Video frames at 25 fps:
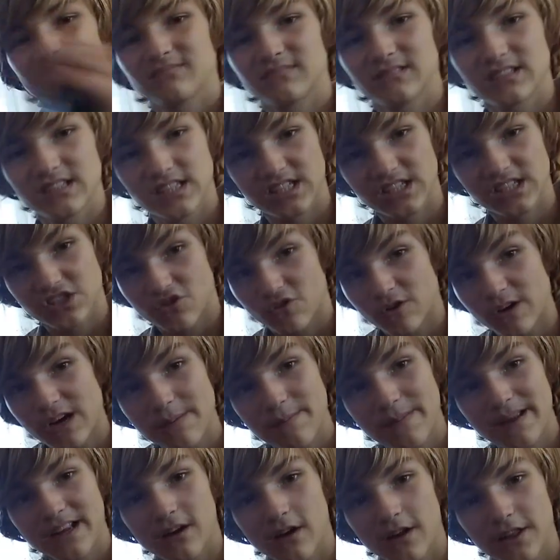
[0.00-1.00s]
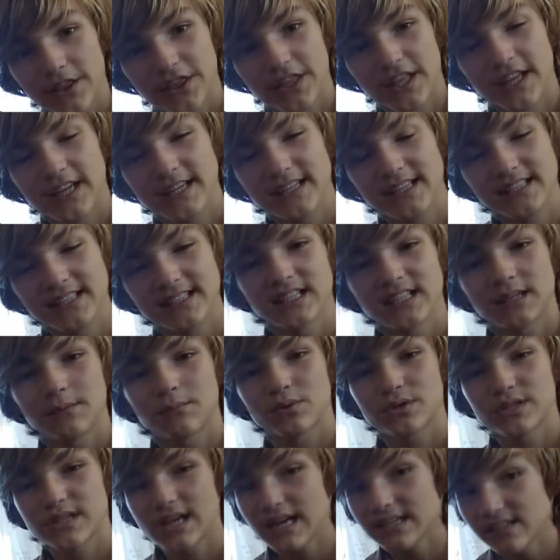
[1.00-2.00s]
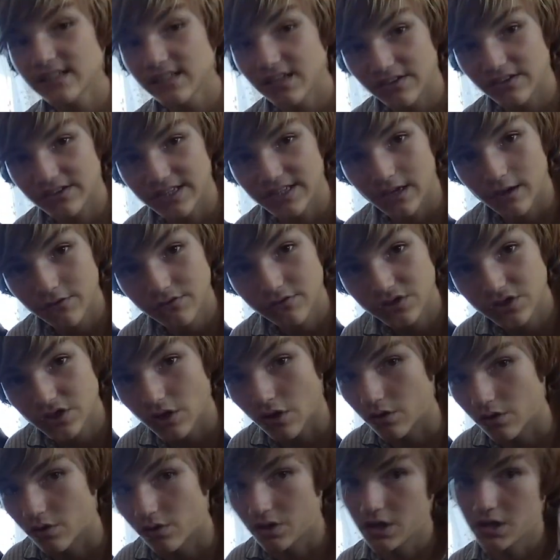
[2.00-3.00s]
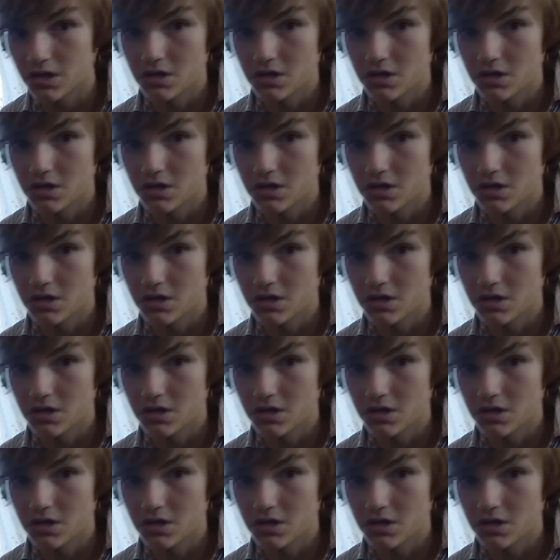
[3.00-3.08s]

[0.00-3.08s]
scraping on things and protecting yourself, so